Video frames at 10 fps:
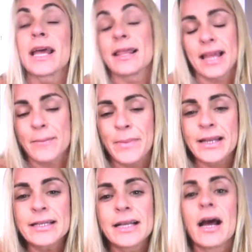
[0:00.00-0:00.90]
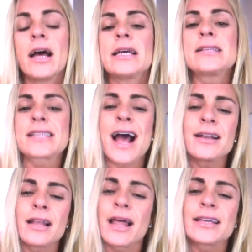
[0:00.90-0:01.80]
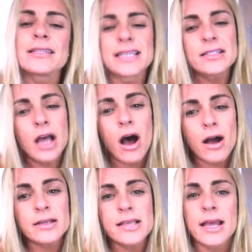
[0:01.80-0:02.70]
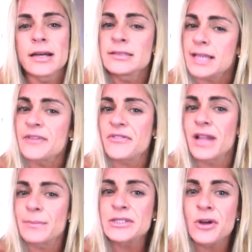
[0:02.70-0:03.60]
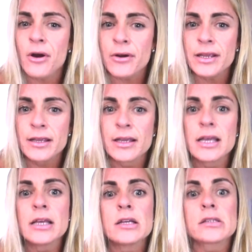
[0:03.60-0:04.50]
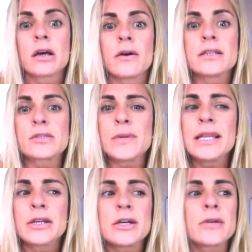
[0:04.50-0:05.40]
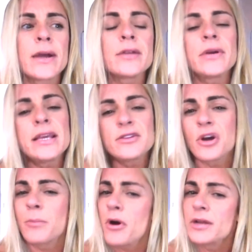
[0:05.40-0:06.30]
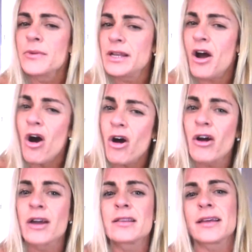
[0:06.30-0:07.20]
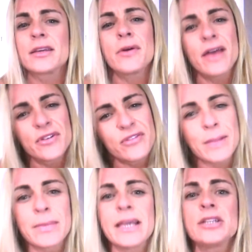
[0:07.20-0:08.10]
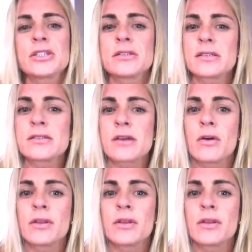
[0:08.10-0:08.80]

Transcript: lemon. It's kind of like a detox and anti-inflammatory. So it's really good when you hit your body really hard, like you have inflammations and